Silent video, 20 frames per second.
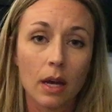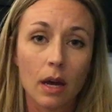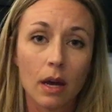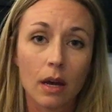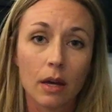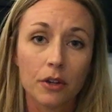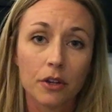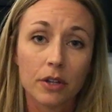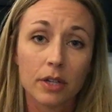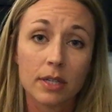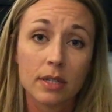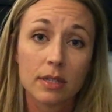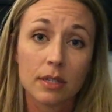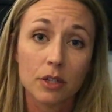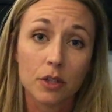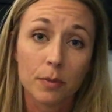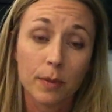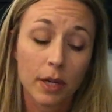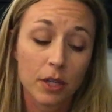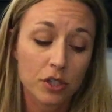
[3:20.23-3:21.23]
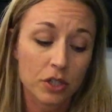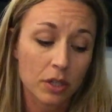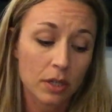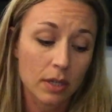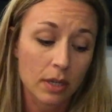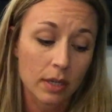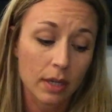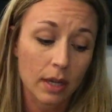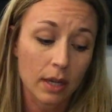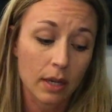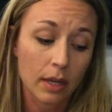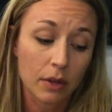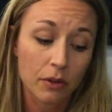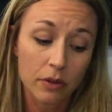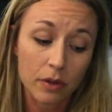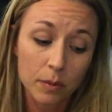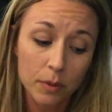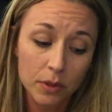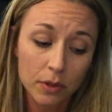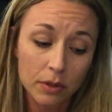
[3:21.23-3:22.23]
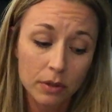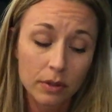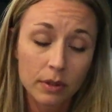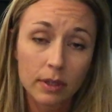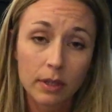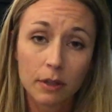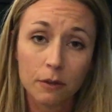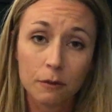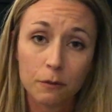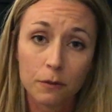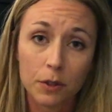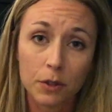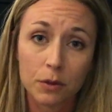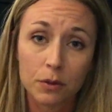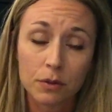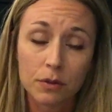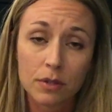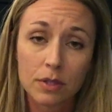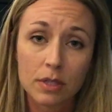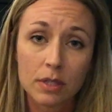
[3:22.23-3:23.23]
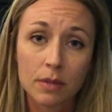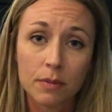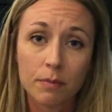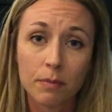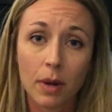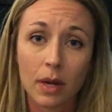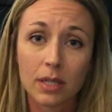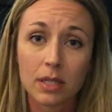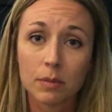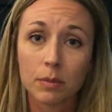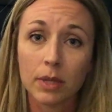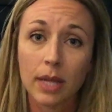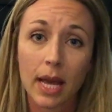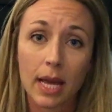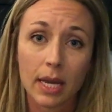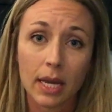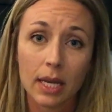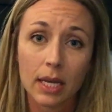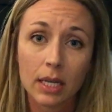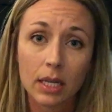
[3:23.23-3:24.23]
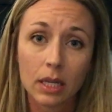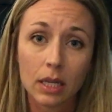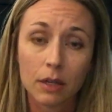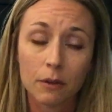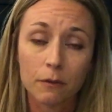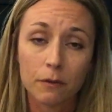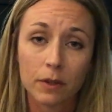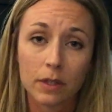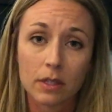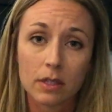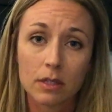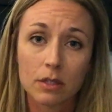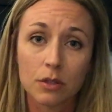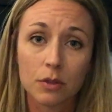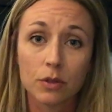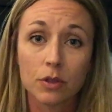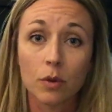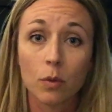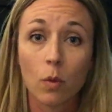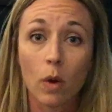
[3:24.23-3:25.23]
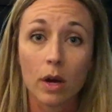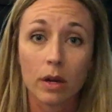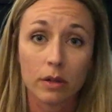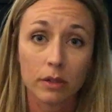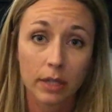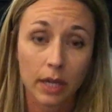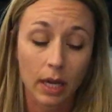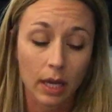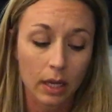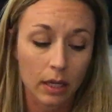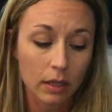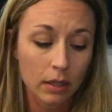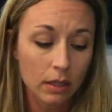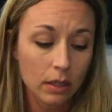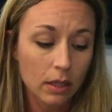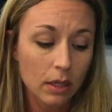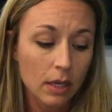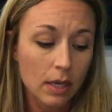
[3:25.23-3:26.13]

You're going to see your patient get irritable, confused, possible headache if it's due to water gain,